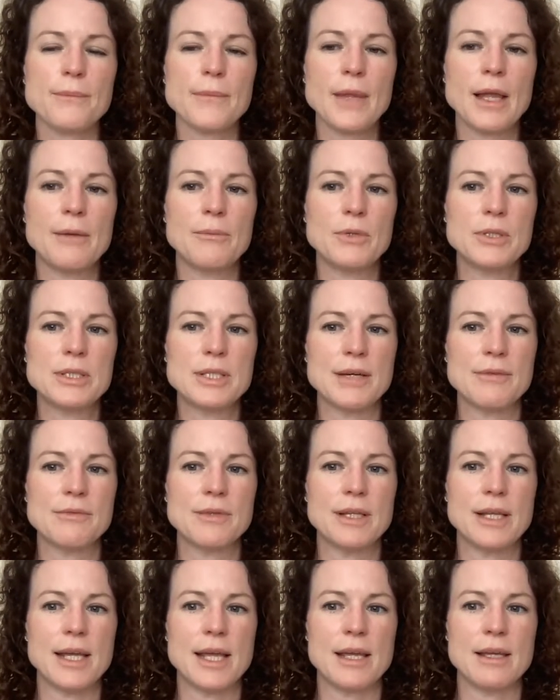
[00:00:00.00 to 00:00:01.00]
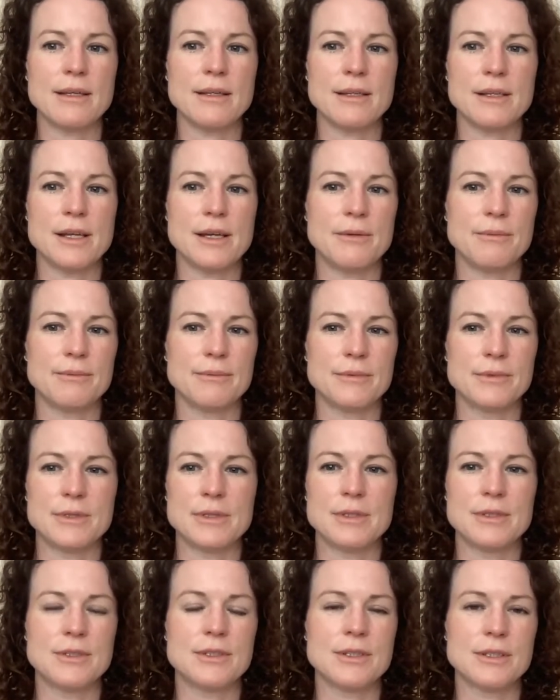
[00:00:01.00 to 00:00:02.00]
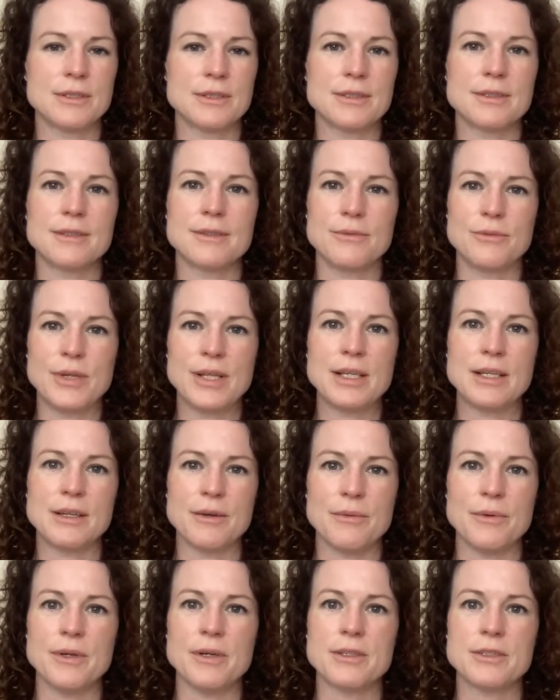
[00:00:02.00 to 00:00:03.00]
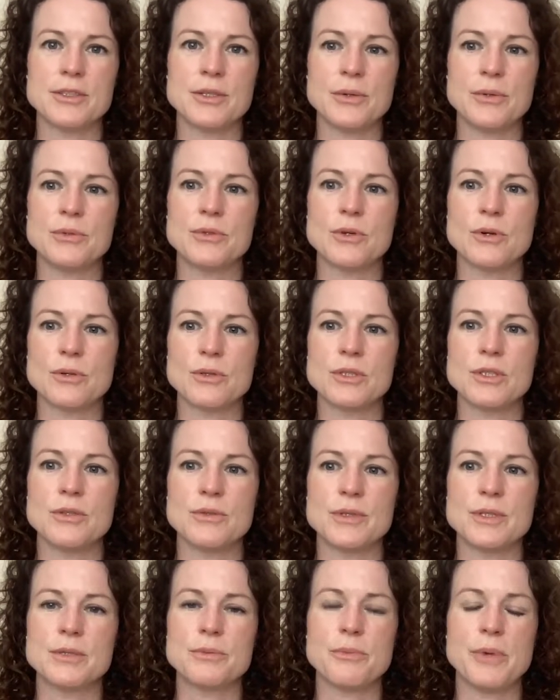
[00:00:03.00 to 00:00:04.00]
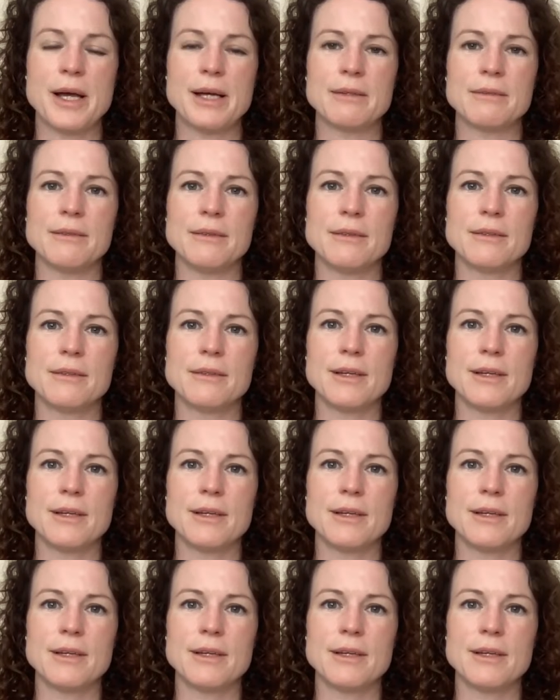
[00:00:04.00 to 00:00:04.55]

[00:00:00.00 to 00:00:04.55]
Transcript: would definitely, just really go and ask your doctor as well.